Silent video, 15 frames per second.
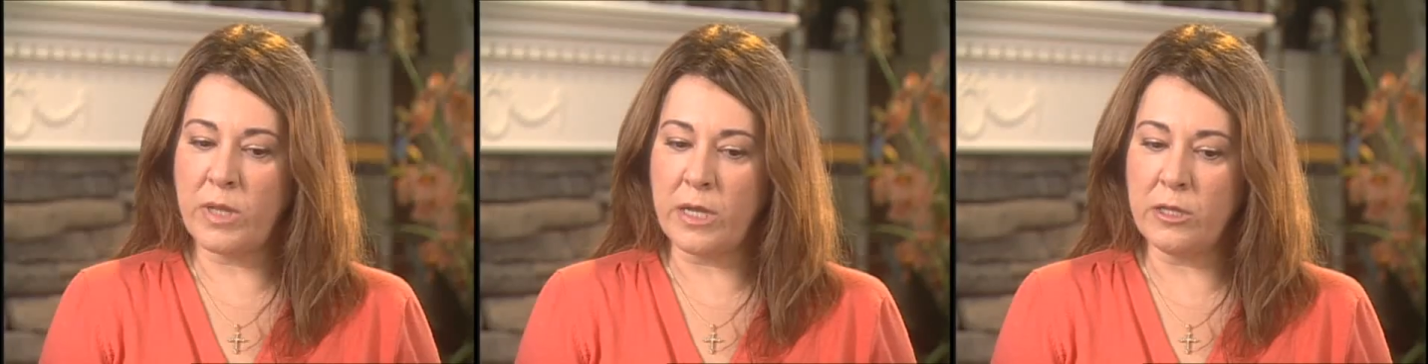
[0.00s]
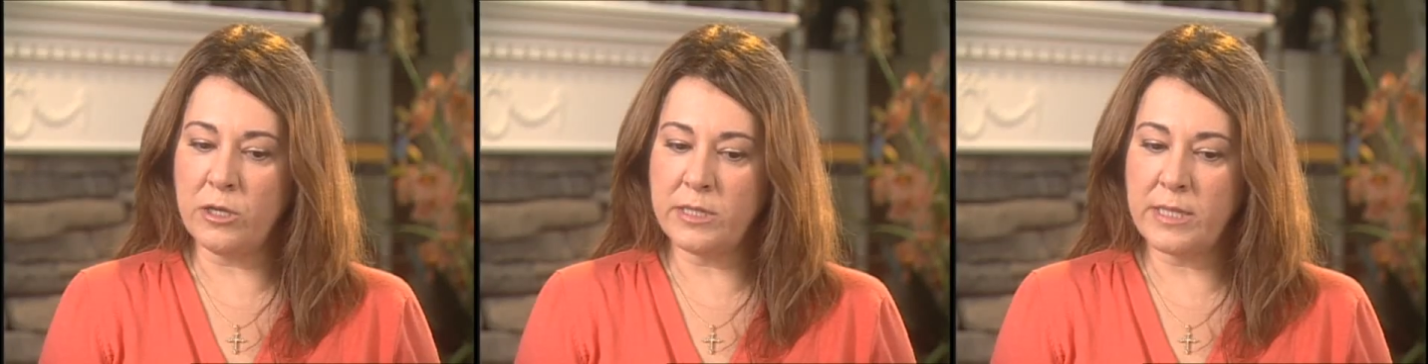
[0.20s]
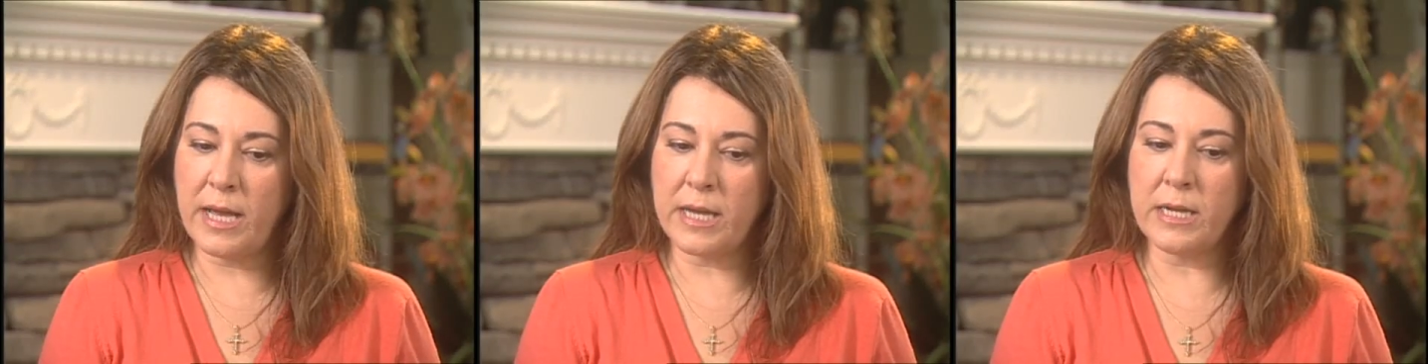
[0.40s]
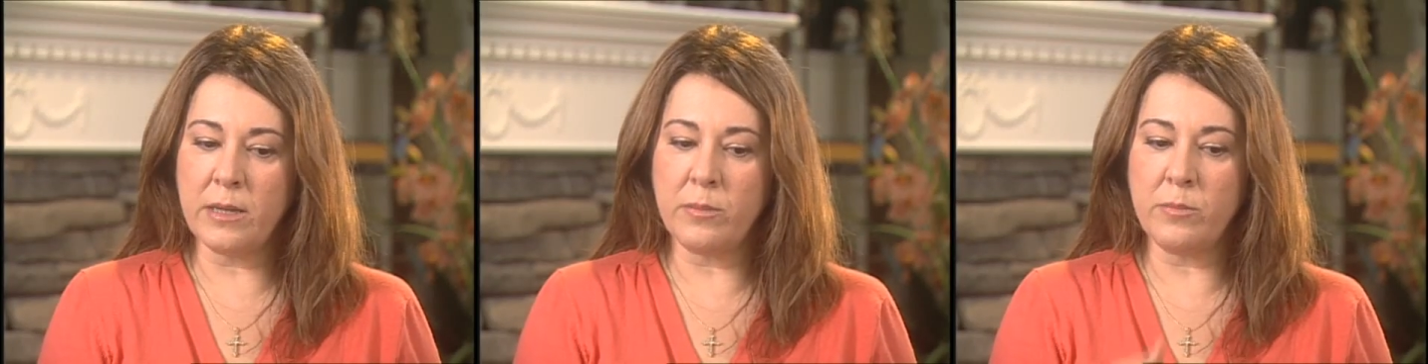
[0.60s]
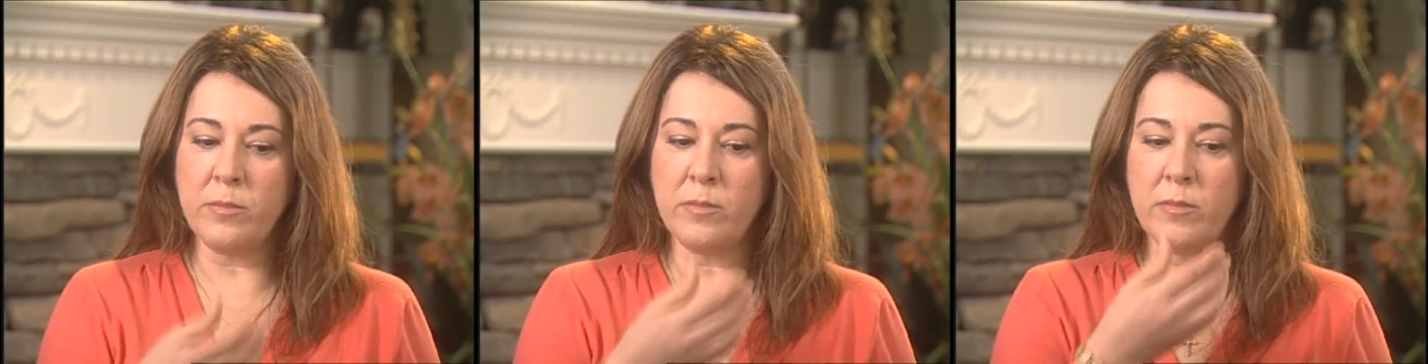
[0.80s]
I looked at
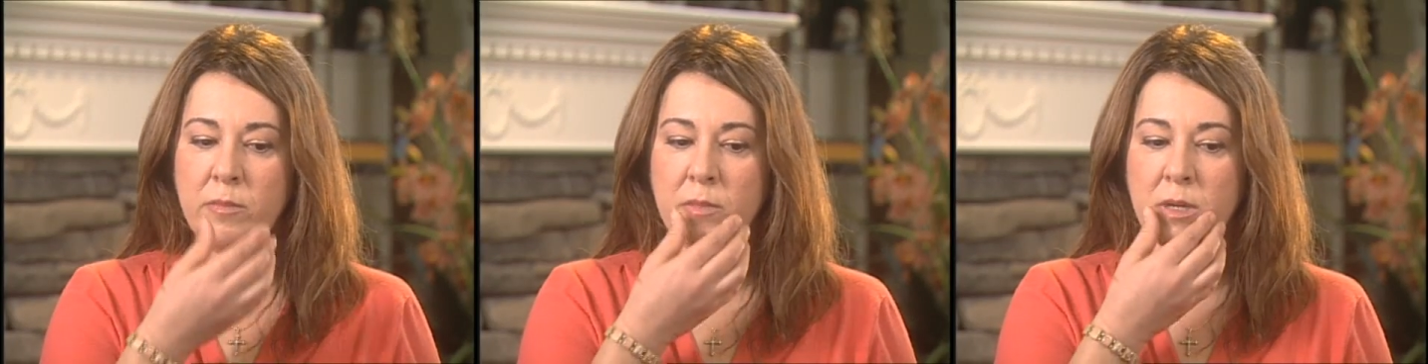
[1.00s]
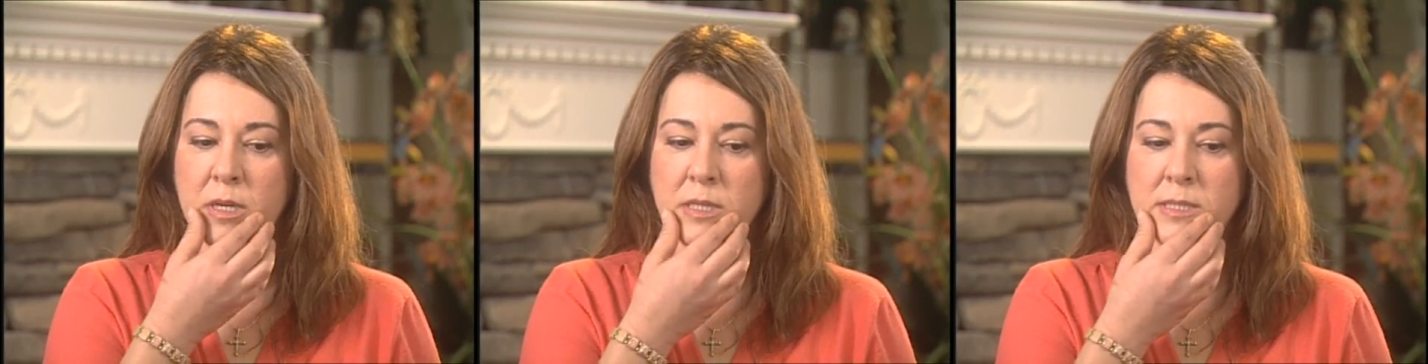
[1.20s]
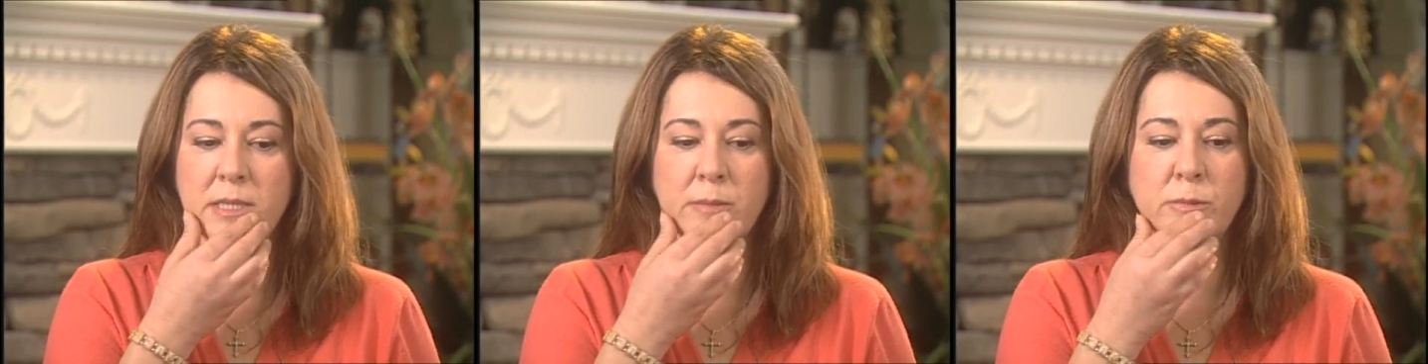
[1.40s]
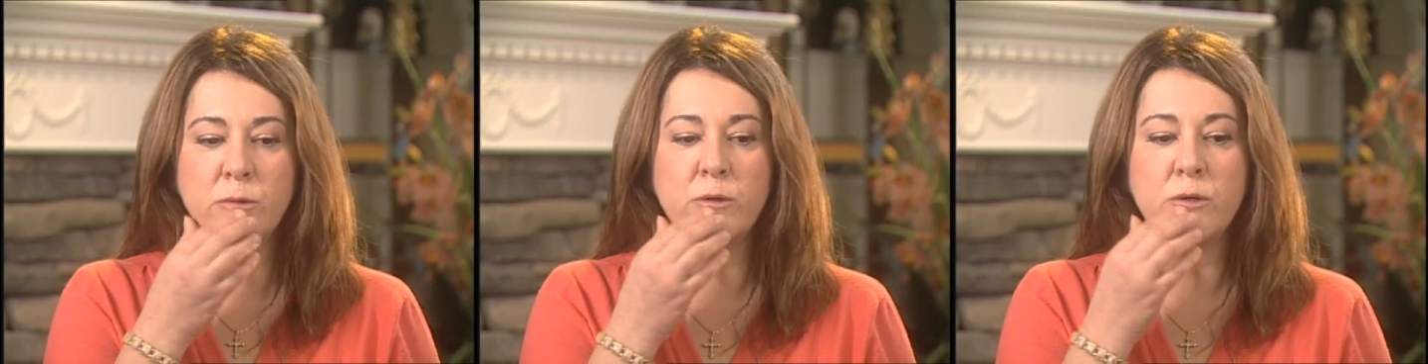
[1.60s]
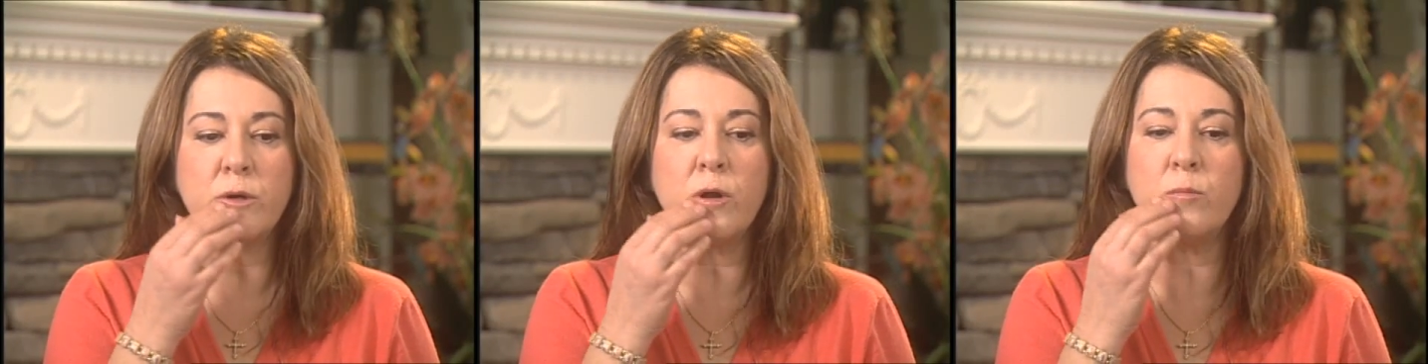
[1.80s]
him, his lips
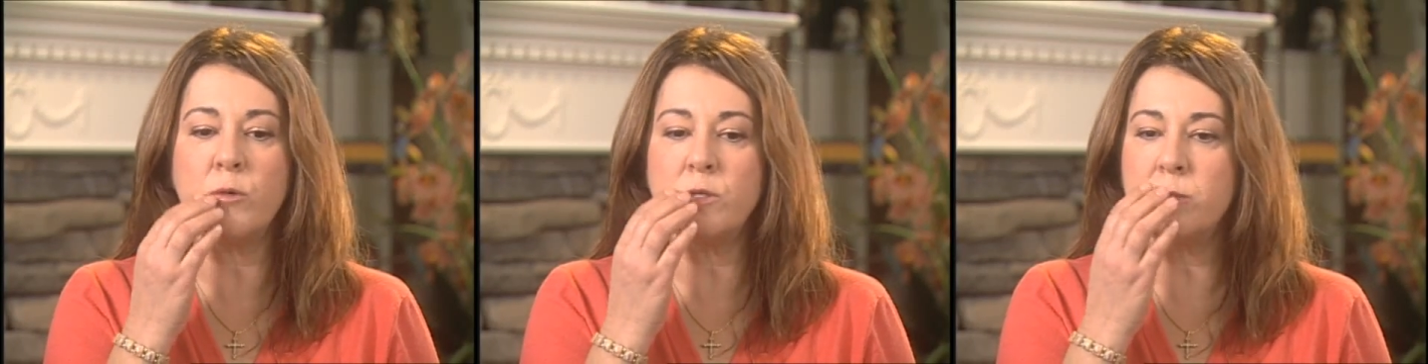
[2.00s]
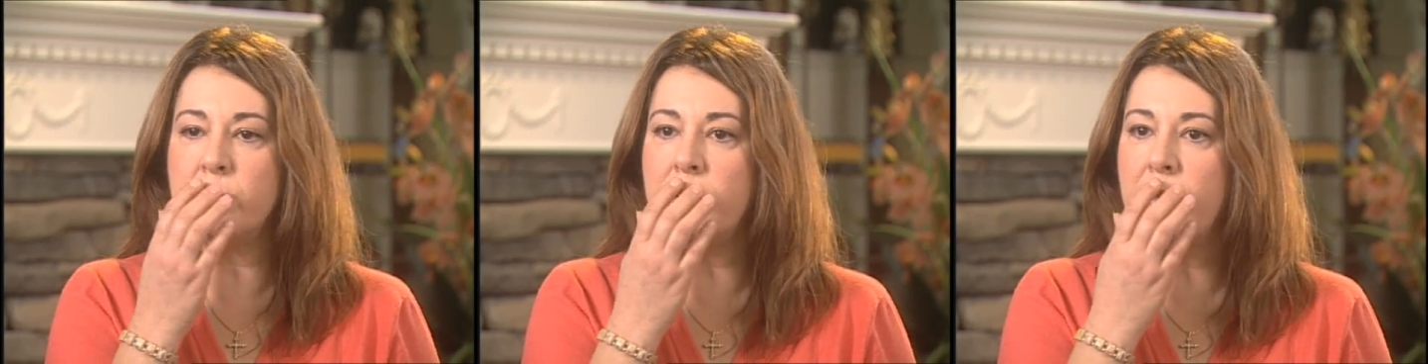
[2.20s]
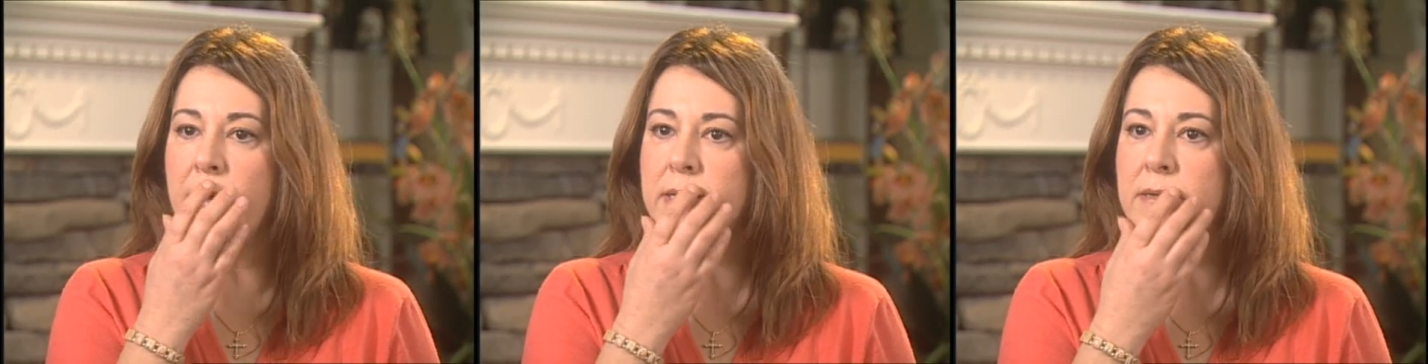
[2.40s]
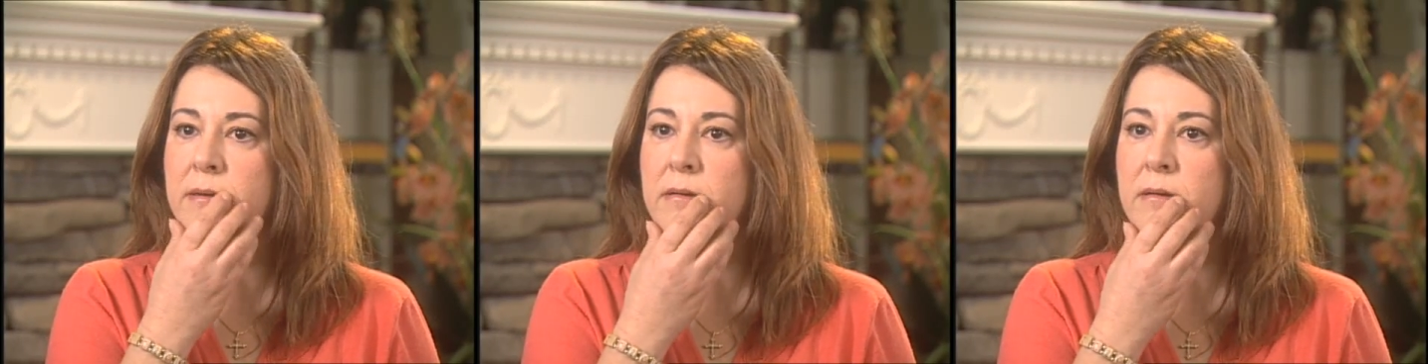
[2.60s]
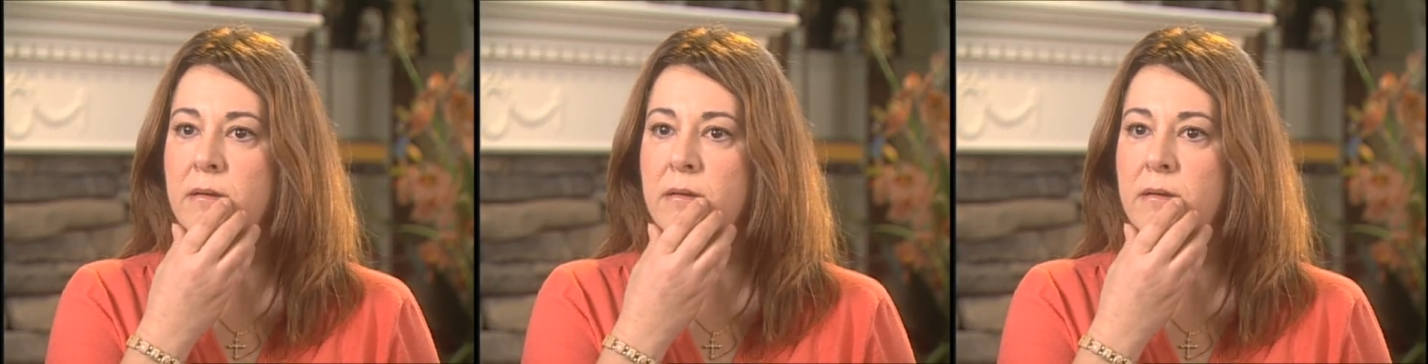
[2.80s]
were almost black.